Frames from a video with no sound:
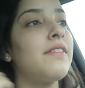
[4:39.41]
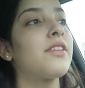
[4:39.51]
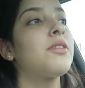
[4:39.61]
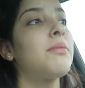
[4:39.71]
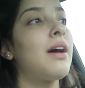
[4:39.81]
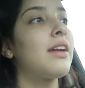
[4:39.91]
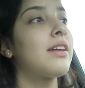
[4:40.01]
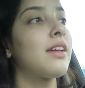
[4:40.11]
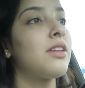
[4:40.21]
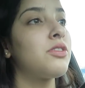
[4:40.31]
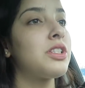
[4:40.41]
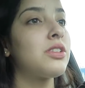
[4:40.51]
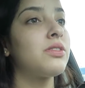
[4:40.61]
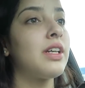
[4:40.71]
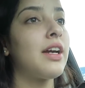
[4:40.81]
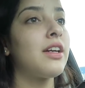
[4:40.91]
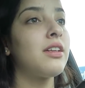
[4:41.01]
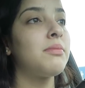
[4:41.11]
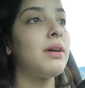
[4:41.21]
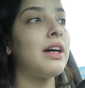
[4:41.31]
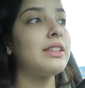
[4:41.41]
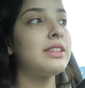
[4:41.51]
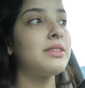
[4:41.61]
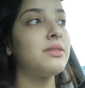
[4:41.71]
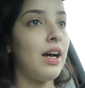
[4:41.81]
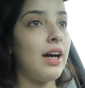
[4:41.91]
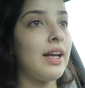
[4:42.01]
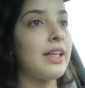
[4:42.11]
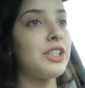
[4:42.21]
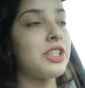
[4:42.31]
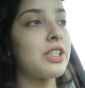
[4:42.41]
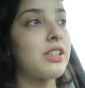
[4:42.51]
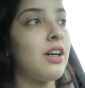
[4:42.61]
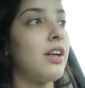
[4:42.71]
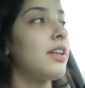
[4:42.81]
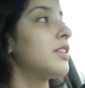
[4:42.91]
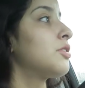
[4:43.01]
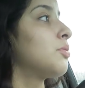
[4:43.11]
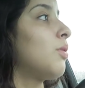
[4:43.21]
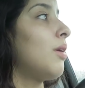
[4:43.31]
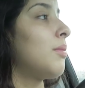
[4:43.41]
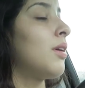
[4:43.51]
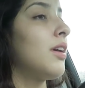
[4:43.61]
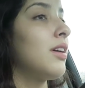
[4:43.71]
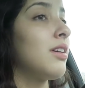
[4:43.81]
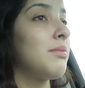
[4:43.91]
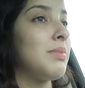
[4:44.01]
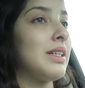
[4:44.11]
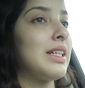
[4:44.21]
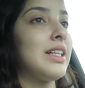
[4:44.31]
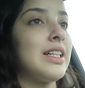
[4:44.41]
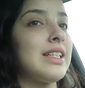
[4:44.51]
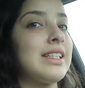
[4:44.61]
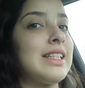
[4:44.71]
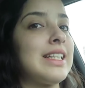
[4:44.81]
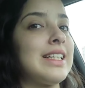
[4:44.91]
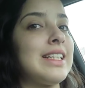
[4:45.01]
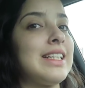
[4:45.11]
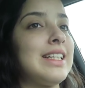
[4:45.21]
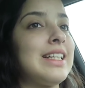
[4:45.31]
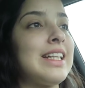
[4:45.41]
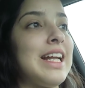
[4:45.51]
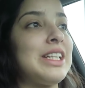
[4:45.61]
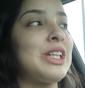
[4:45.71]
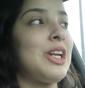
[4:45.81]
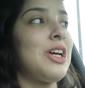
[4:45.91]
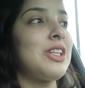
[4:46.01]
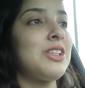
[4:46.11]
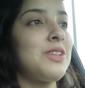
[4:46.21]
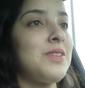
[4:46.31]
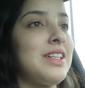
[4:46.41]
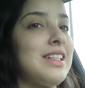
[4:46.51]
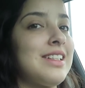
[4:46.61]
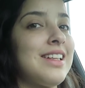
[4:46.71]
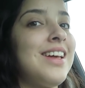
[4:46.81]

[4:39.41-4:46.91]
I feel so bad because I know she's so tired, but I just got here to Walmart because Santa Claus duties.